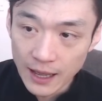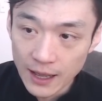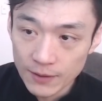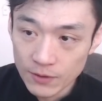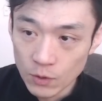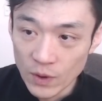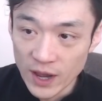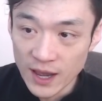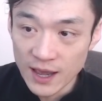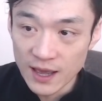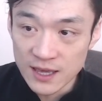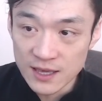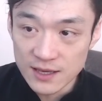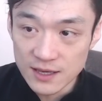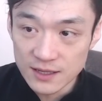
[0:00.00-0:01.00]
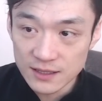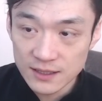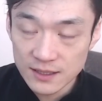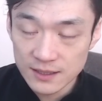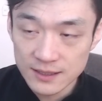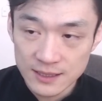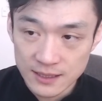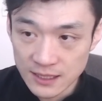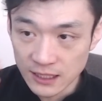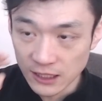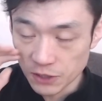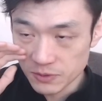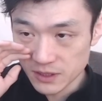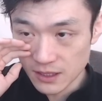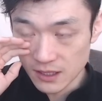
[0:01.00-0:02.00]
where he
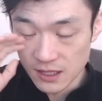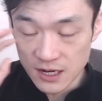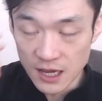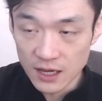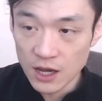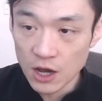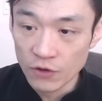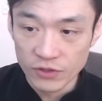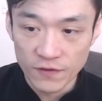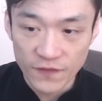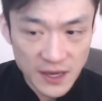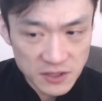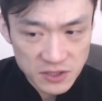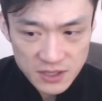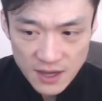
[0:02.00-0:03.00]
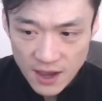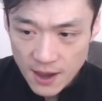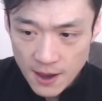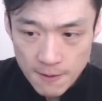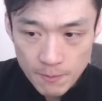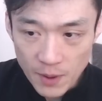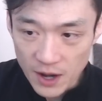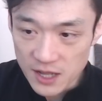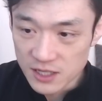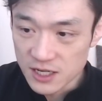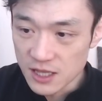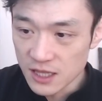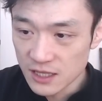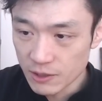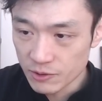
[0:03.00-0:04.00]
clips Nick on the face, but he didn't
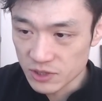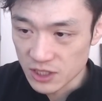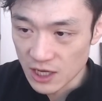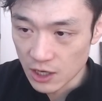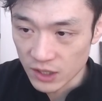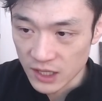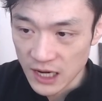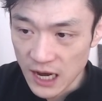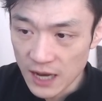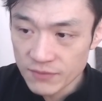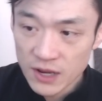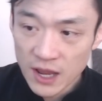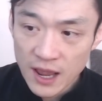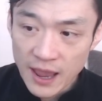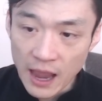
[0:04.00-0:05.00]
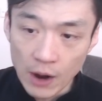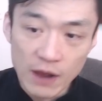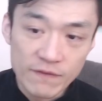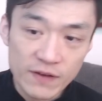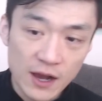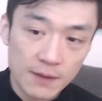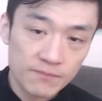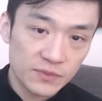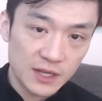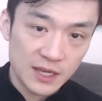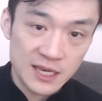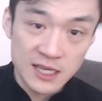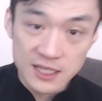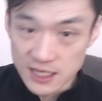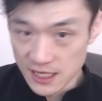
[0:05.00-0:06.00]
think that was a yellow card. However,
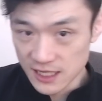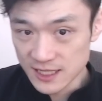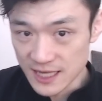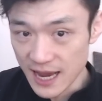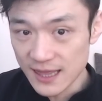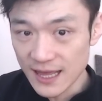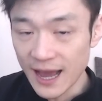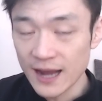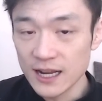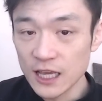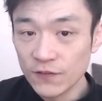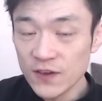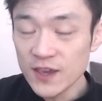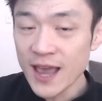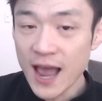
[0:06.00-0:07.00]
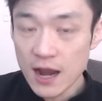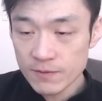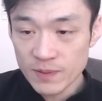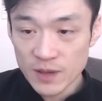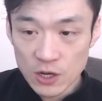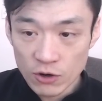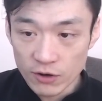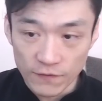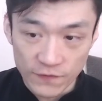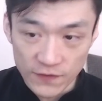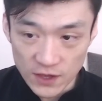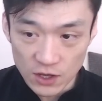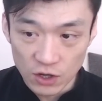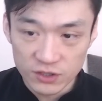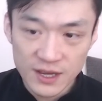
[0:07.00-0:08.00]
he did say that if he had been on the
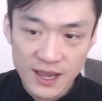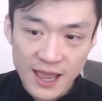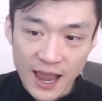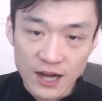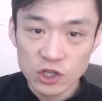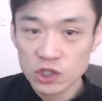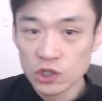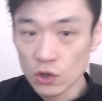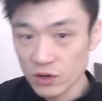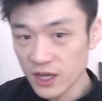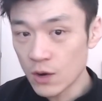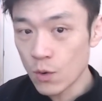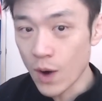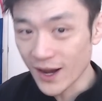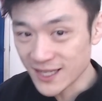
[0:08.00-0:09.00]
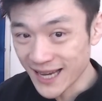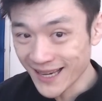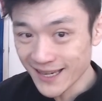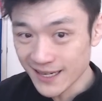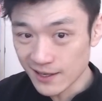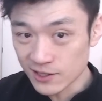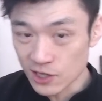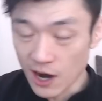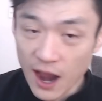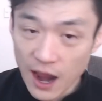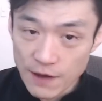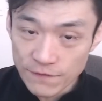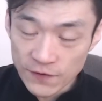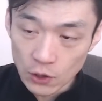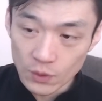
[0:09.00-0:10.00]
field and he saw Nick White taking a dive
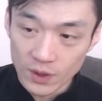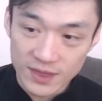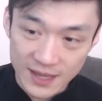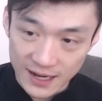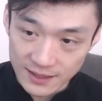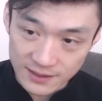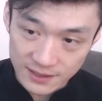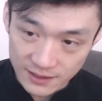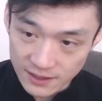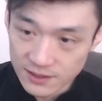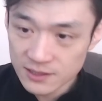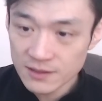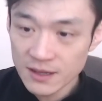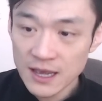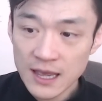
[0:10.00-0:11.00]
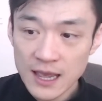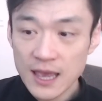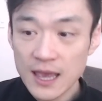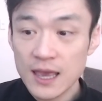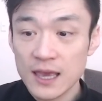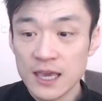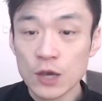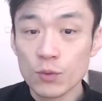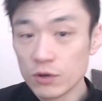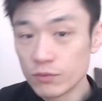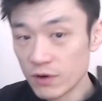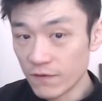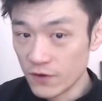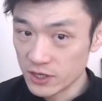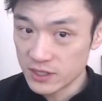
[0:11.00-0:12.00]
following that incident, he would have
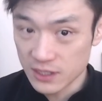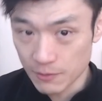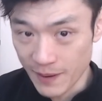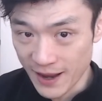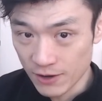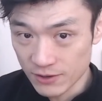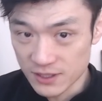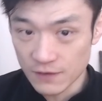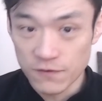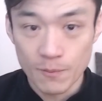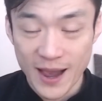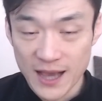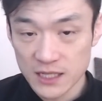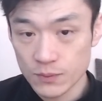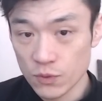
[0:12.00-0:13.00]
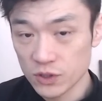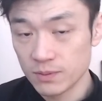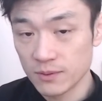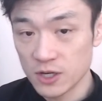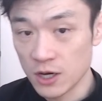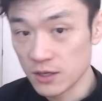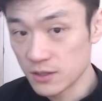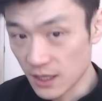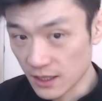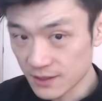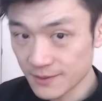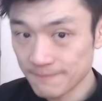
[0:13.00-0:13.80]
reversed the penalty for bad sportsman conduct.